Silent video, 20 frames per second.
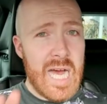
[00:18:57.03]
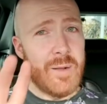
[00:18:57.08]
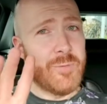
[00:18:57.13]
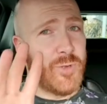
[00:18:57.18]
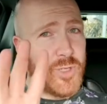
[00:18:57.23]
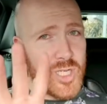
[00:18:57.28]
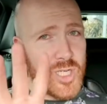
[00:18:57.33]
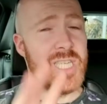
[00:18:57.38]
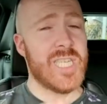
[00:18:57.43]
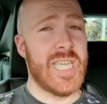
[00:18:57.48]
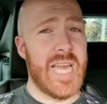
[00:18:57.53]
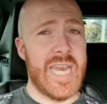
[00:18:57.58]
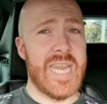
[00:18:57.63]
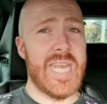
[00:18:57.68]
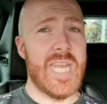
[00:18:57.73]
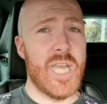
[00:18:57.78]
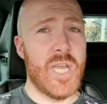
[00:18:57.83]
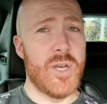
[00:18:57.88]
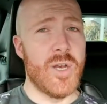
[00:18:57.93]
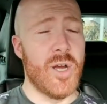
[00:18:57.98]
Just letting
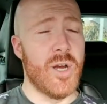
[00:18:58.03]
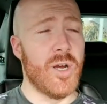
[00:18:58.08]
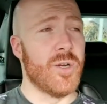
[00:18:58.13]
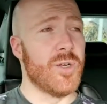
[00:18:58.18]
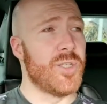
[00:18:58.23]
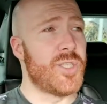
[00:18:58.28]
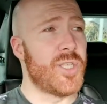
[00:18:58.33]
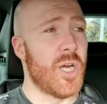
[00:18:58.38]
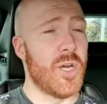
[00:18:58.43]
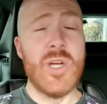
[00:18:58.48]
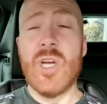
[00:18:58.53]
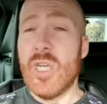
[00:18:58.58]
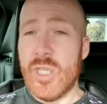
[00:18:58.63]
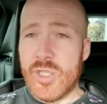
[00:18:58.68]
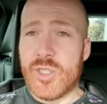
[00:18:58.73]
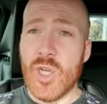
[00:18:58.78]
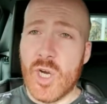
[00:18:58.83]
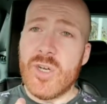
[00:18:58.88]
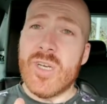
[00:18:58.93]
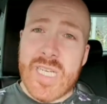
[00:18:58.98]
you know. So
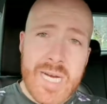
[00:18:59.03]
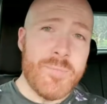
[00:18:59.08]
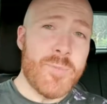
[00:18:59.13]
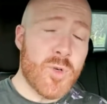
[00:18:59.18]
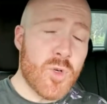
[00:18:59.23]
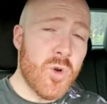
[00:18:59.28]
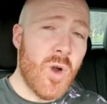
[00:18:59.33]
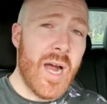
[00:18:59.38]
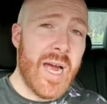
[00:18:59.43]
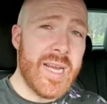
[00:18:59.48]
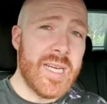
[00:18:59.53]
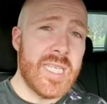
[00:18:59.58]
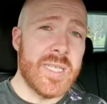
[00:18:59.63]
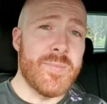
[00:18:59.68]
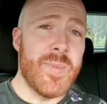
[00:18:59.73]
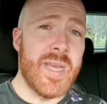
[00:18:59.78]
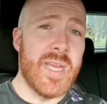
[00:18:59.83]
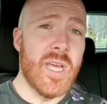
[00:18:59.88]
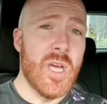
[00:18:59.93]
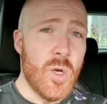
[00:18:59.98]
don't come crying to
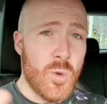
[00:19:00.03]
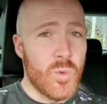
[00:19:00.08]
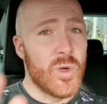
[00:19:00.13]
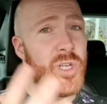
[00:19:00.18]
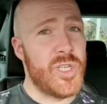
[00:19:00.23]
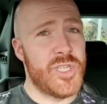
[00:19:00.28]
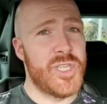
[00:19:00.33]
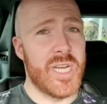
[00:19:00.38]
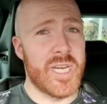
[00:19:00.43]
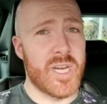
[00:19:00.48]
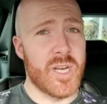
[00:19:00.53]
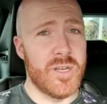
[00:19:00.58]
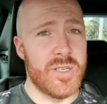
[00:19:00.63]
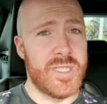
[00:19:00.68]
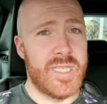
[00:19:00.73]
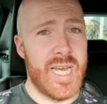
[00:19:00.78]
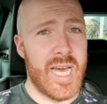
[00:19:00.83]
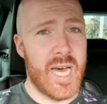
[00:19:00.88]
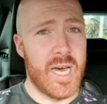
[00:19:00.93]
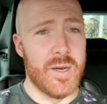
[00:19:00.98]
me when shit goes
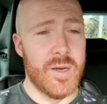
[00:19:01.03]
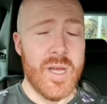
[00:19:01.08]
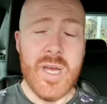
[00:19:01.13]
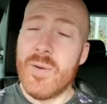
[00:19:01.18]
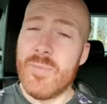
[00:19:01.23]
down.